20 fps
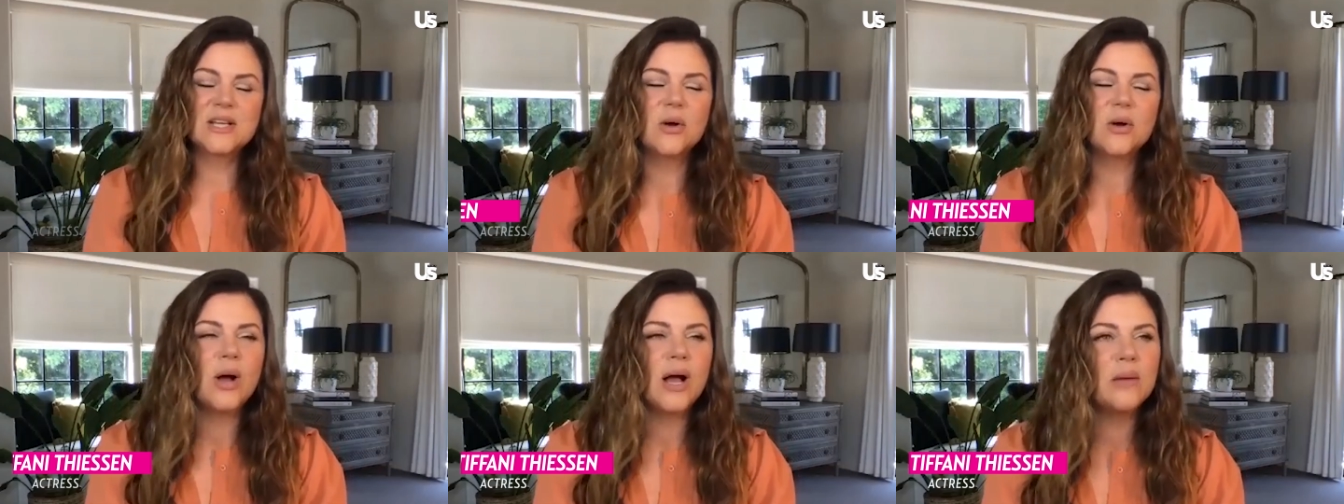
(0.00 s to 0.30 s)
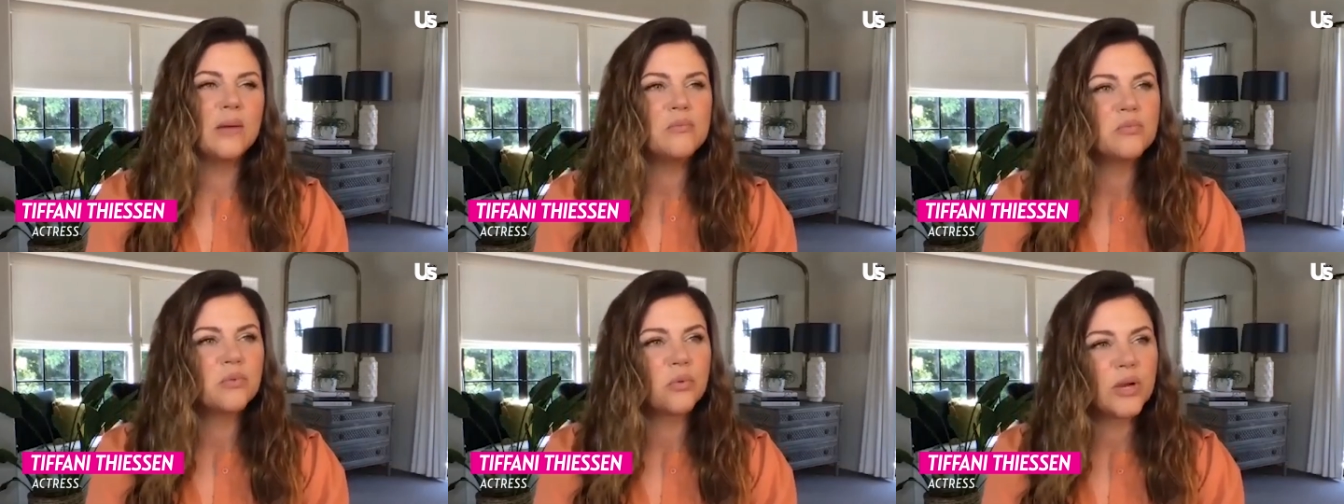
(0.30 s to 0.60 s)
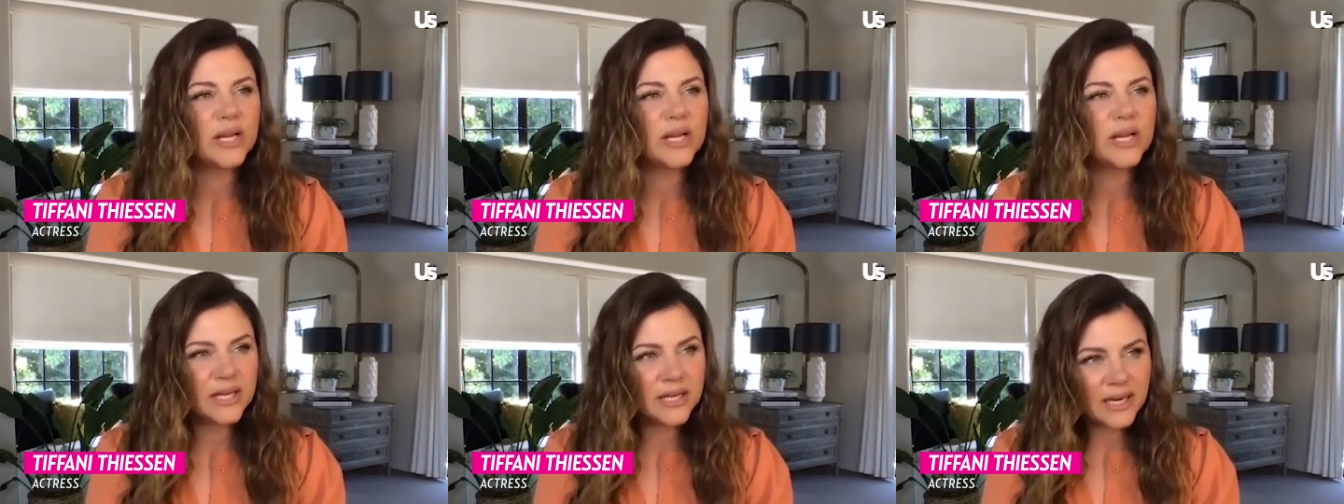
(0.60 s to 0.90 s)
So I'm
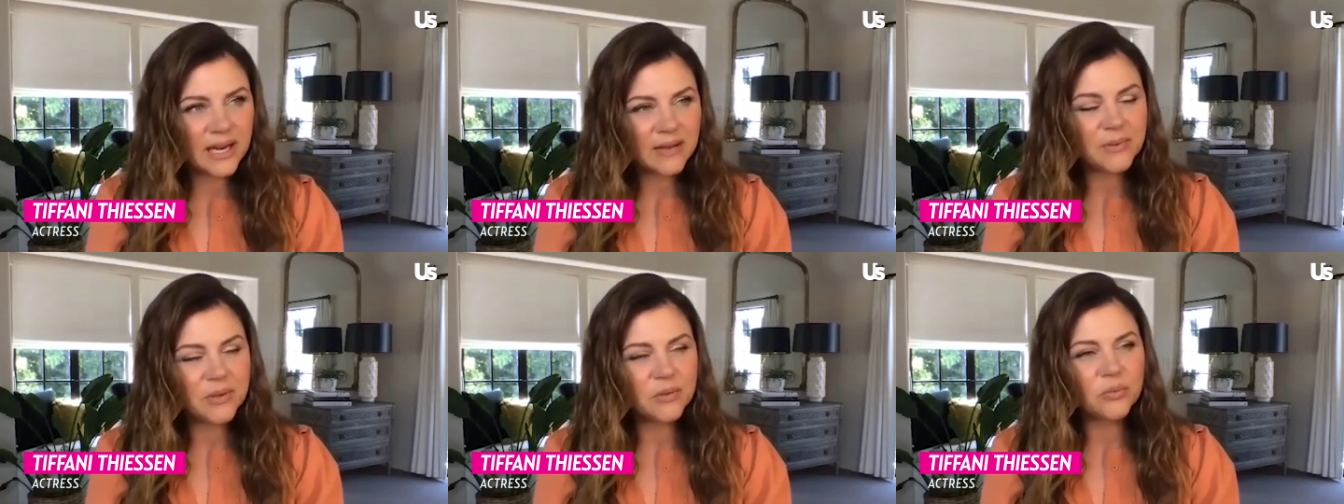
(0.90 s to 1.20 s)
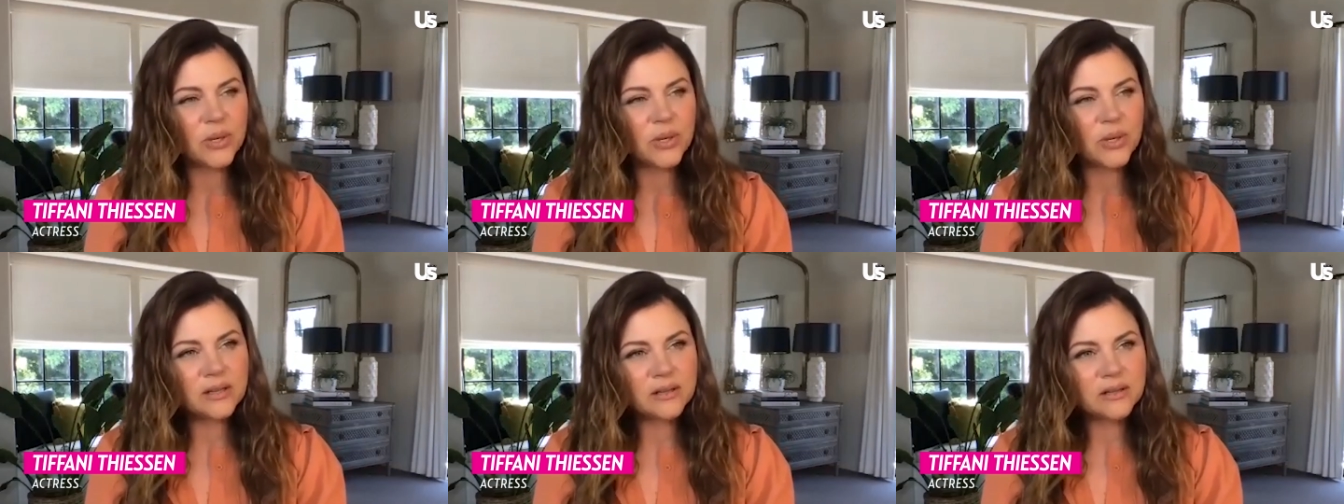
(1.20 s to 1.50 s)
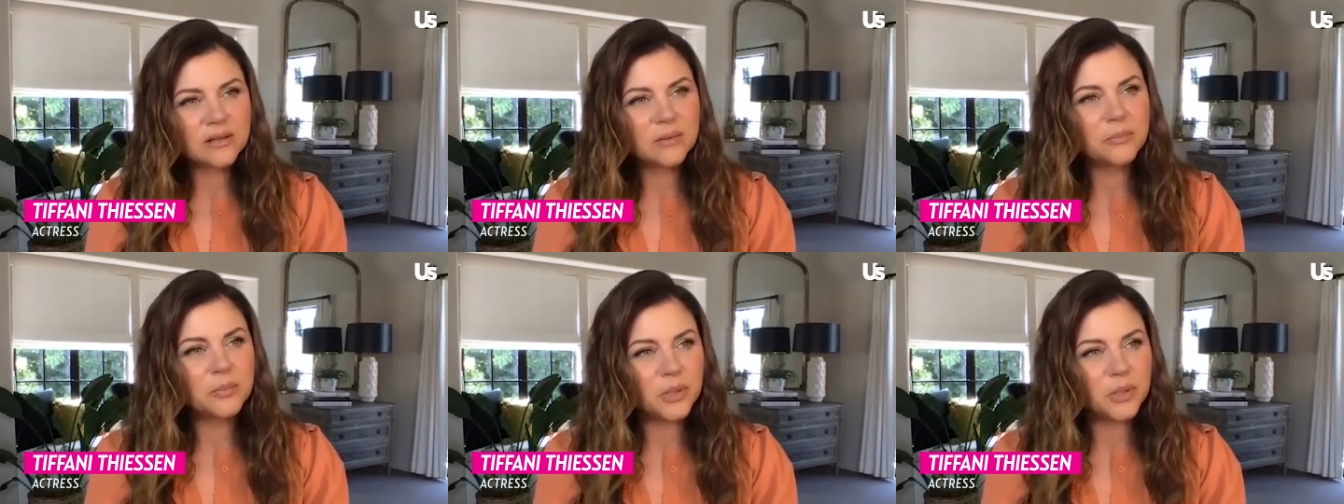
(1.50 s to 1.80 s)
reading, I've been
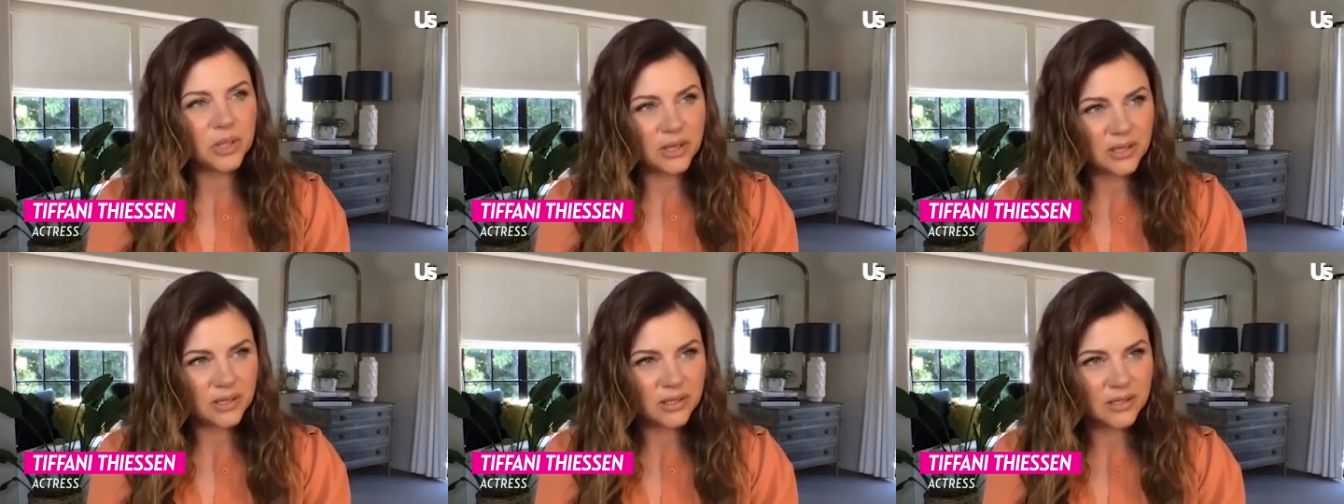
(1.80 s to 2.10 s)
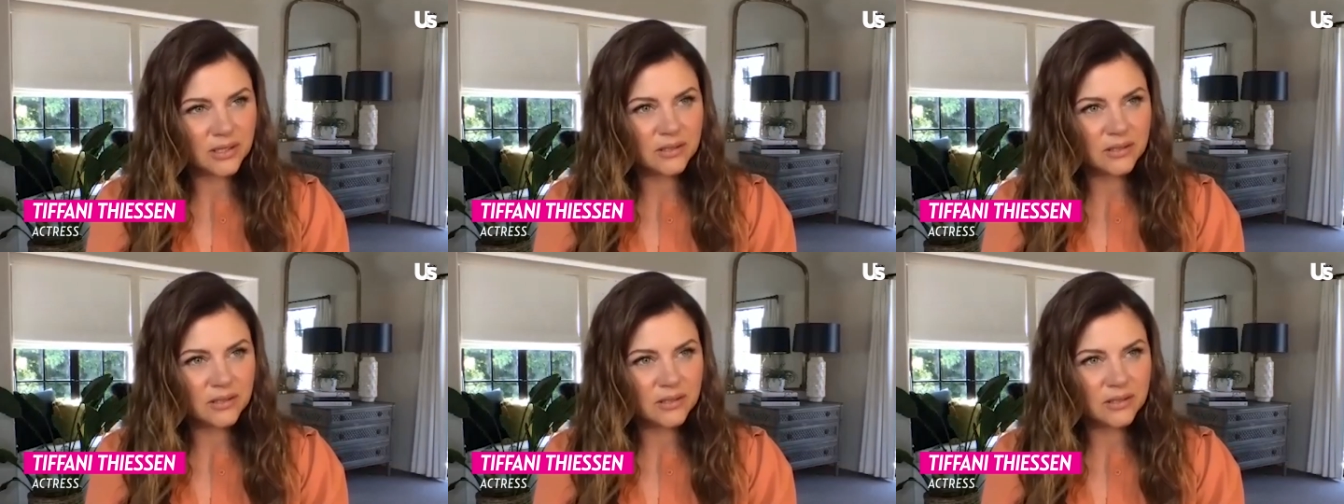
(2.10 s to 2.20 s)
reading the book